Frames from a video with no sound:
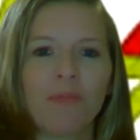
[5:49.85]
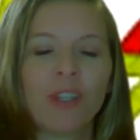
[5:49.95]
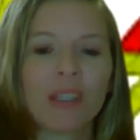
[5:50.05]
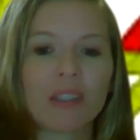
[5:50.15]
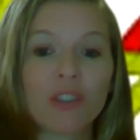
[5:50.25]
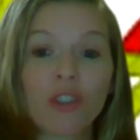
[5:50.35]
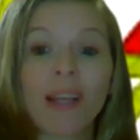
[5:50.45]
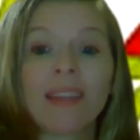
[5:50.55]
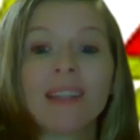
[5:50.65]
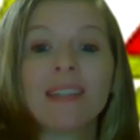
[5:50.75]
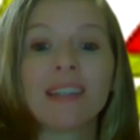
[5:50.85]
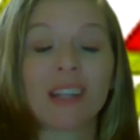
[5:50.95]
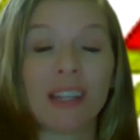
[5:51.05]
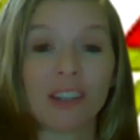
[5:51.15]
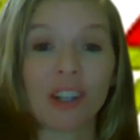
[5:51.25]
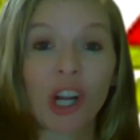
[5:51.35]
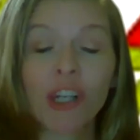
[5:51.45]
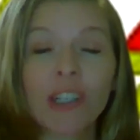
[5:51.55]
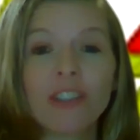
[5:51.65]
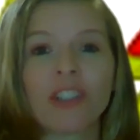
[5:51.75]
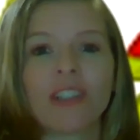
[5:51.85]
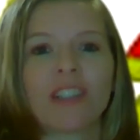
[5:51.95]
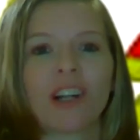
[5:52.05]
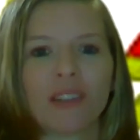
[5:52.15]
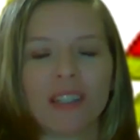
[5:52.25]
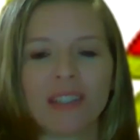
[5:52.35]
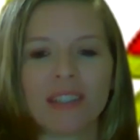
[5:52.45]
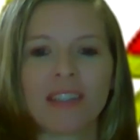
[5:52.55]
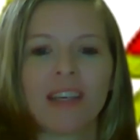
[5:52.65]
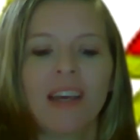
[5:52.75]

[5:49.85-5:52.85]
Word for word: feeling strengthened and encouraged to start this